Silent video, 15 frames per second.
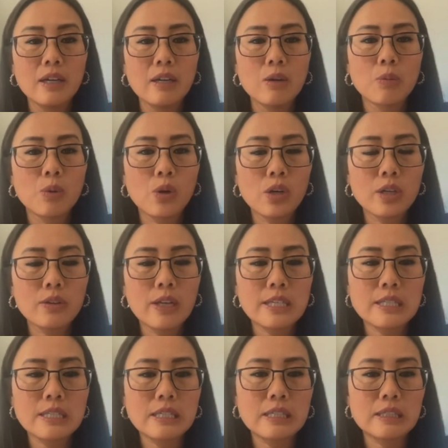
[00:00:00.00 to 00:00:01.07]
work
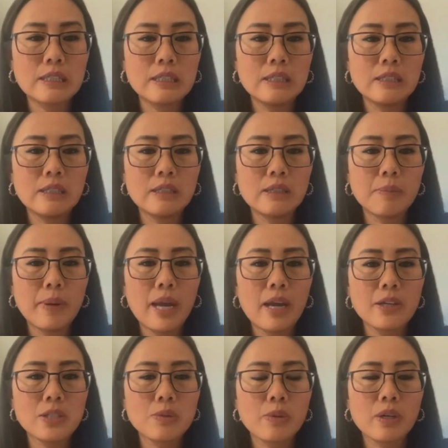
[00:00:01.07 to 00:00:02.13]
that's needed in the
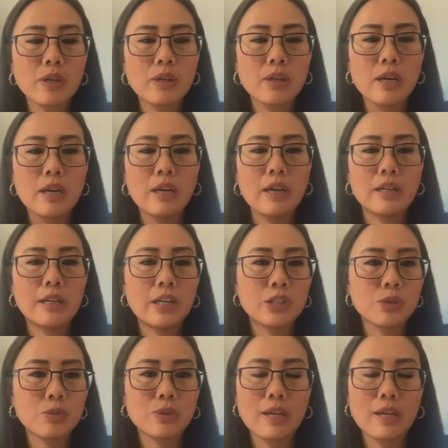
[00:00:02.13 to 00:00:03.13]
past, where an agent would